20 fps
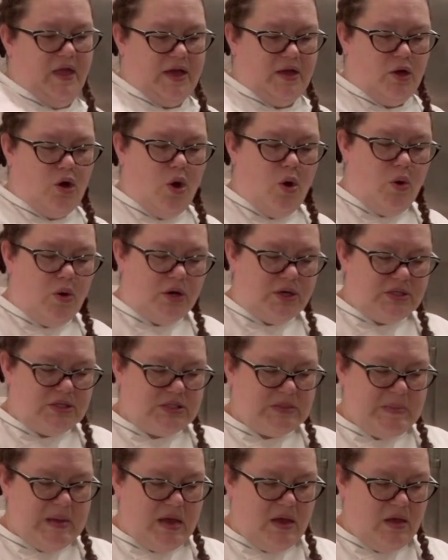like corn
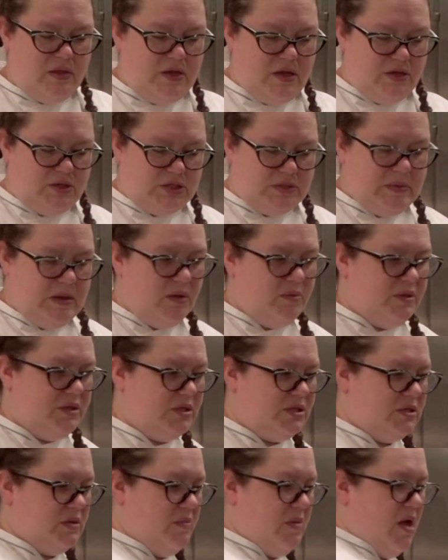smell that you smell
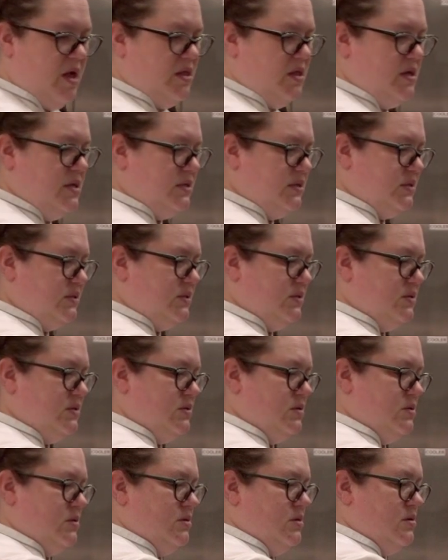with tamales.
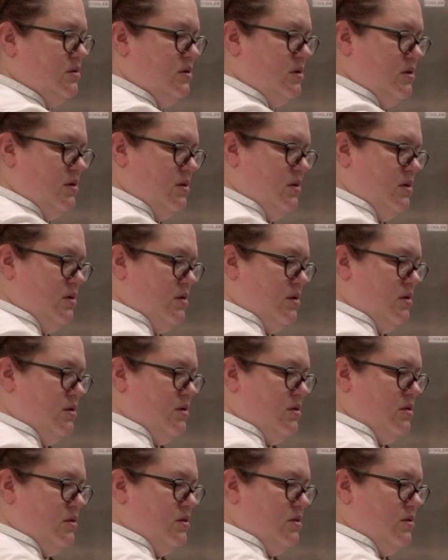
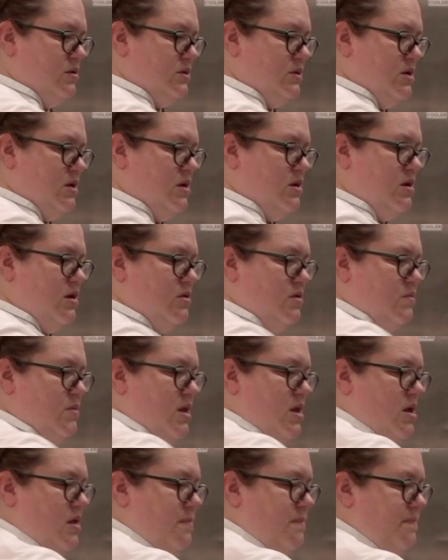I'll just need another
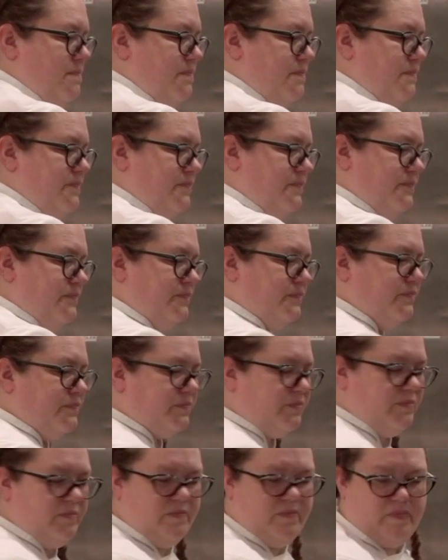minute.
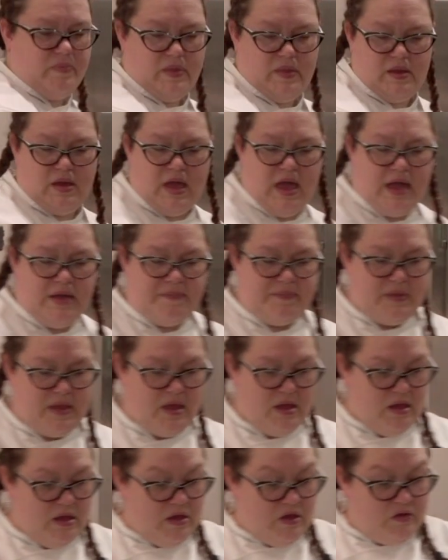Okay,
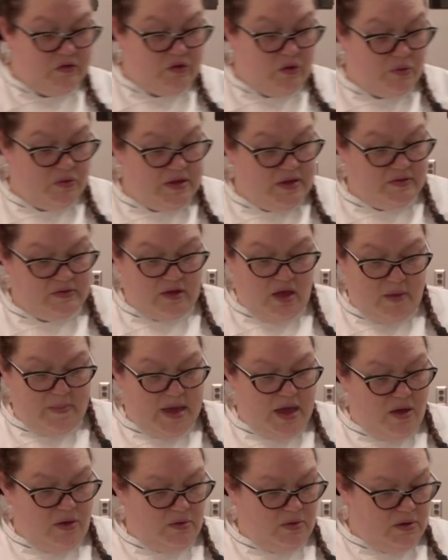so these come
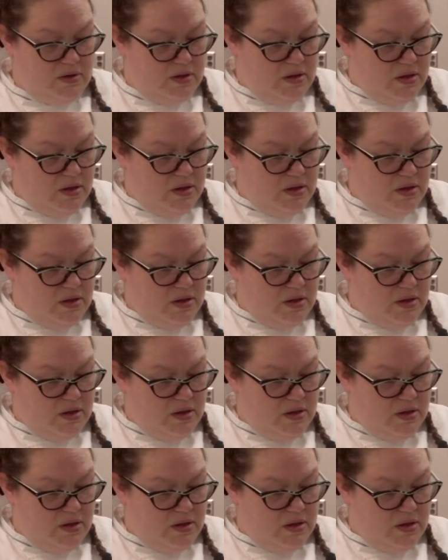out.